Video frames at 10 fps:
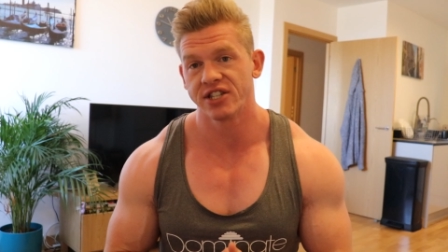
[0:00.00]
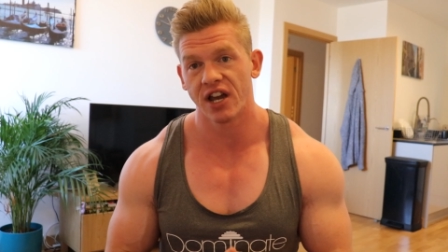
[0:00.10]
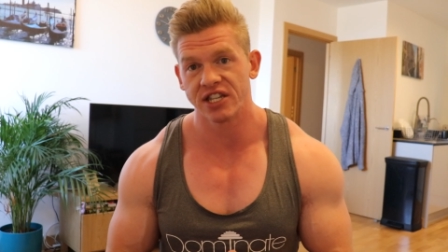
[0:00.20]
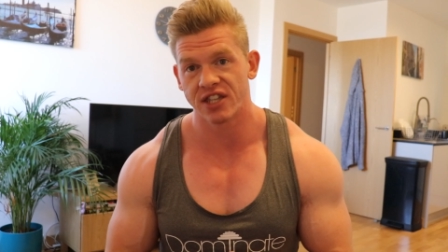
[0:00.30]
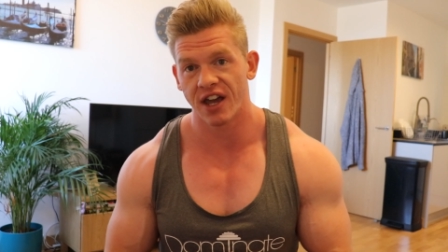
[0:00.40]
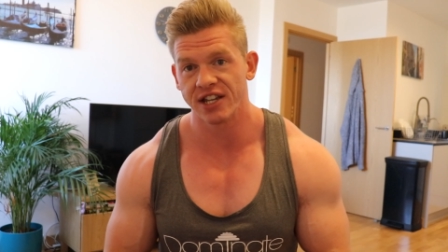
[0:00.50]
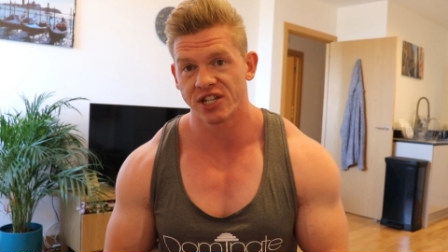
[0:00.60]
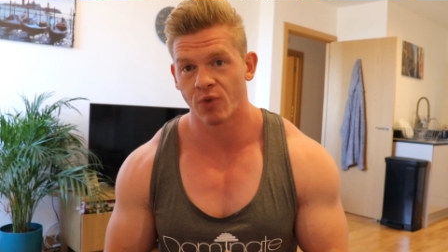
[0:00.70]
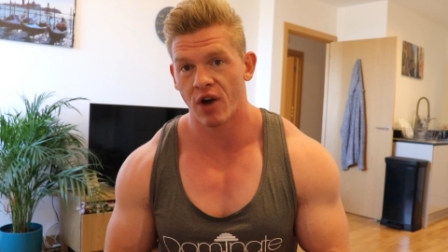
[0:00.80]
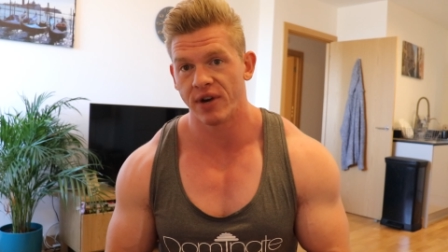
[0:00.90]
his early 30s
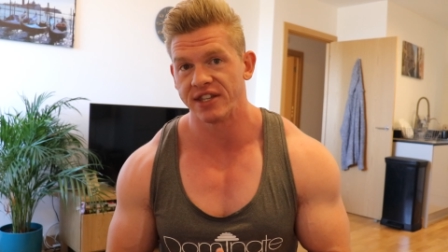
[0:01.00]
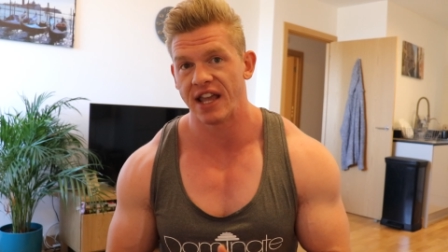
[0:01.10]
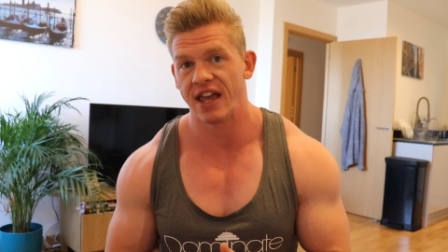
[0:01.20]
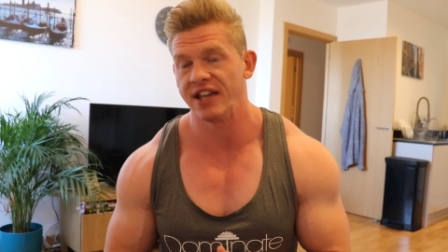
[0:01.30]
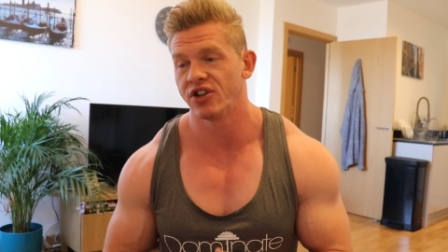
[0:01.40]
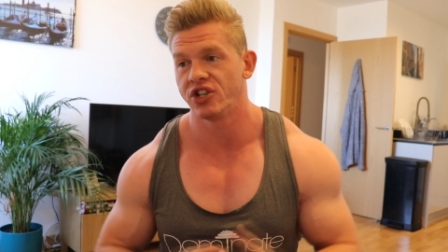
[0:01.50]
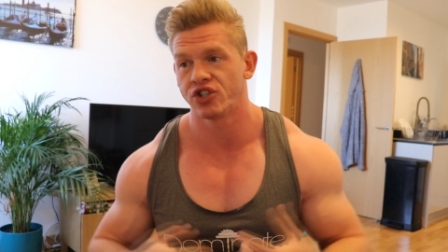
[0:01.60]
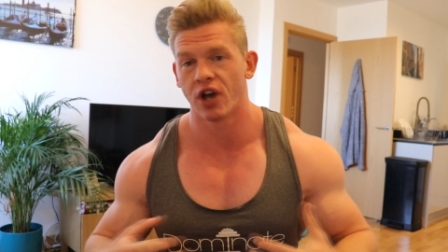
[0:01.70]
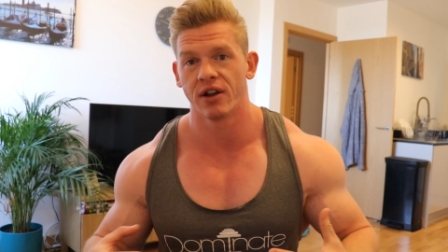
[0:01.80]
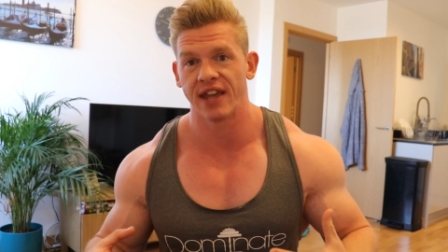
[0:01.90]
as well, and he's only
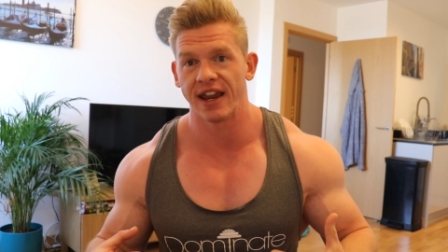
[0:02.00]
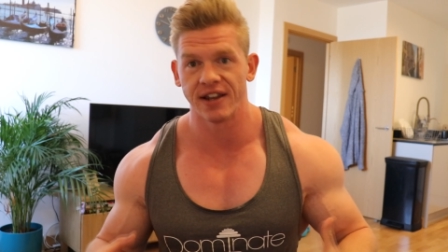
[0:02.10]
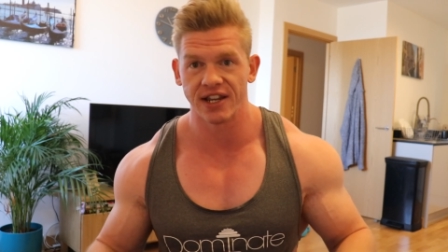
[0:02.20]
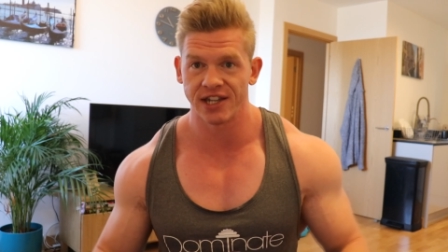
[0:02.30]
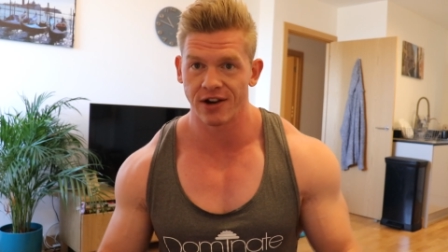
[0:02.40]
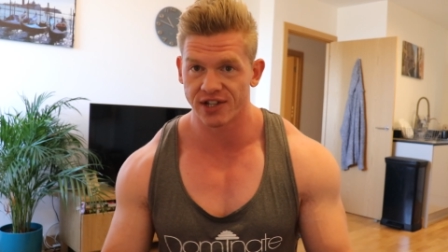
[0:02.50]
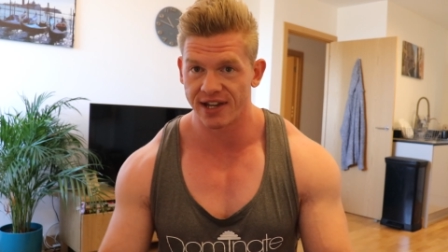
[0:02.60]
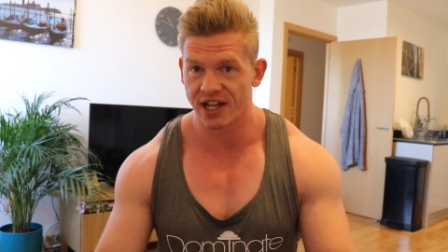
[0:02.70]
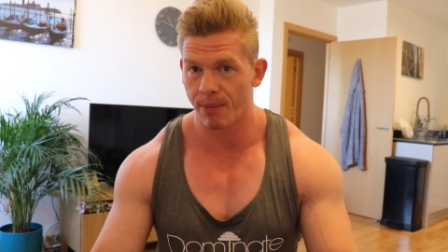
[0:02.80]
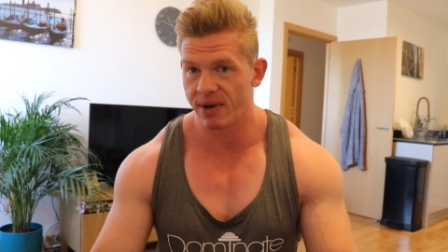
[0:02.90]
started taking this
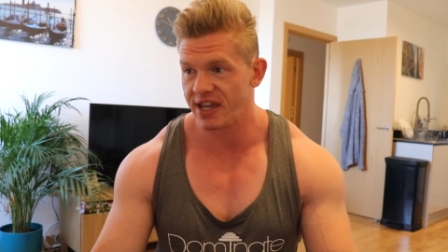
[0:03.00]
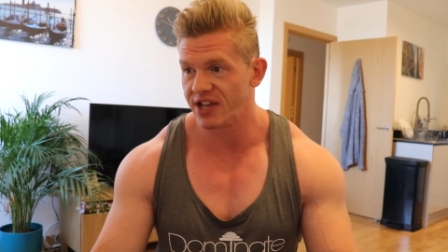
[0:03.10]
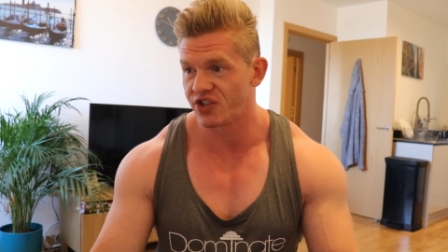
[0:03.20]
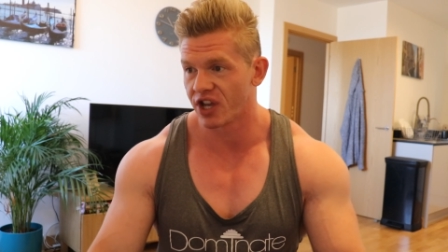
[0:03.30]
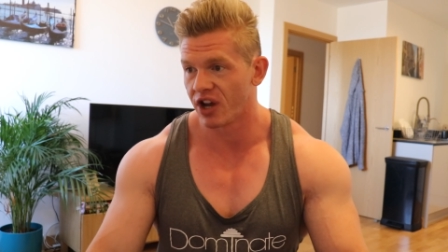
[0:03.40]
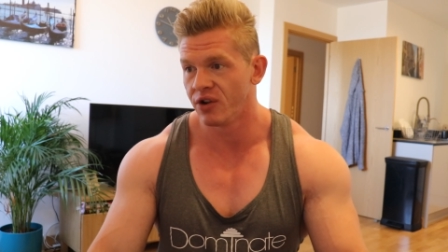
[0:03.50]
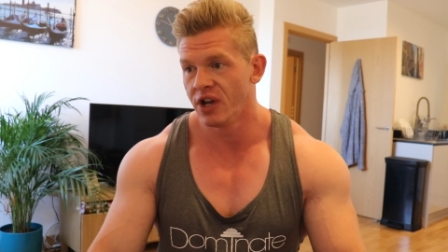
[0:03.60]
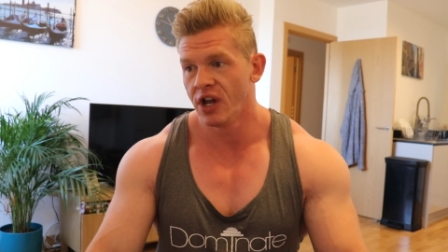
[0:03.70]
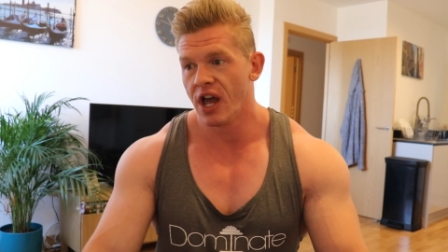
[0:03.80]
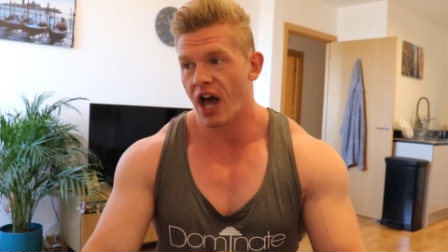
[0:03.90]
seriously a couple of years
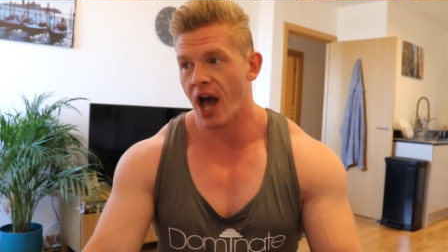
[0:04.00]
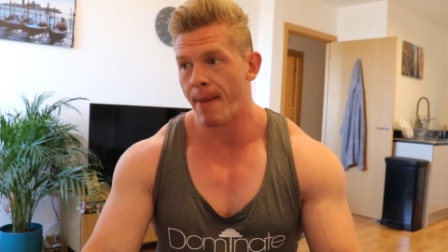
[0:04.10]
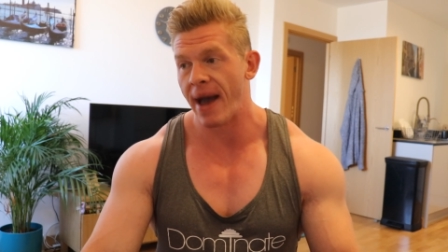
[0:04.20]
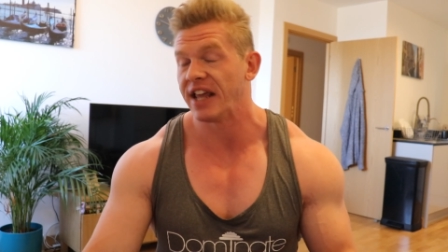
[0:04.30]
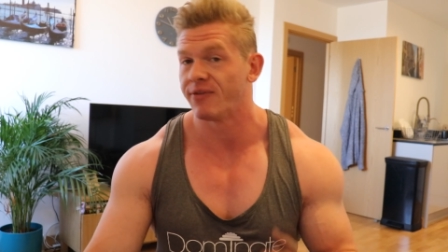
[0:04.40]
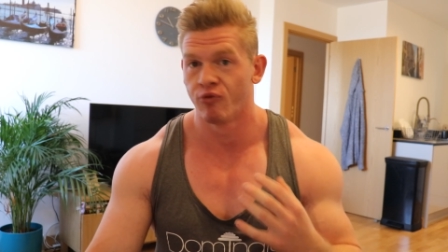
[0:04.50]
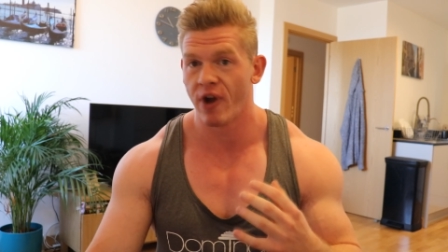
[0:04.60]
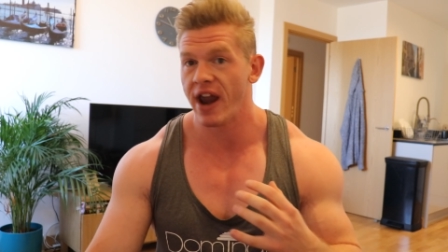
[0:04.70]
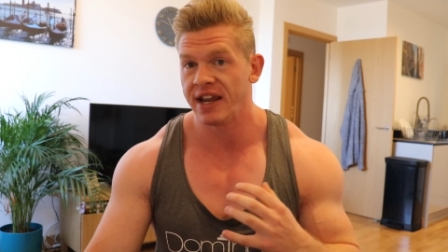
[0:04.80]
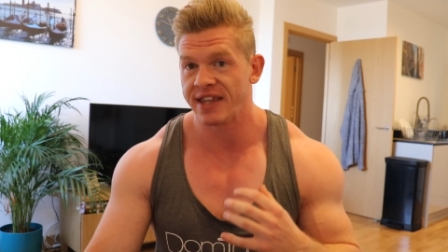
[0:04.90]
ago, and he's
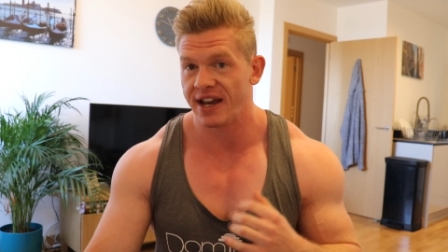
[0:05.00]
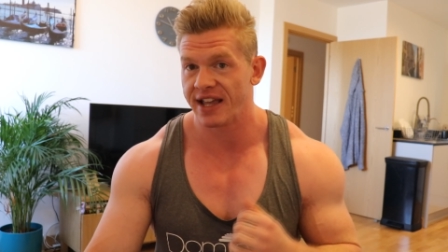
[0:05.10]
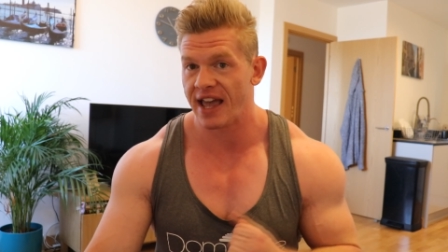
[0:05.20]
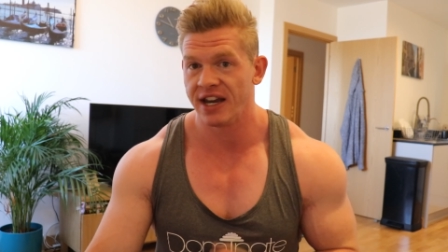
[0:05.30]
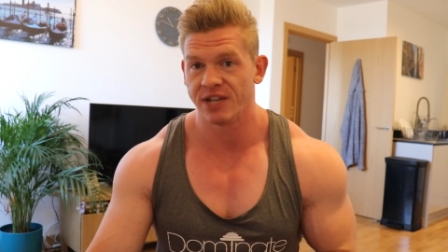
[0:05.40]
really dedicated.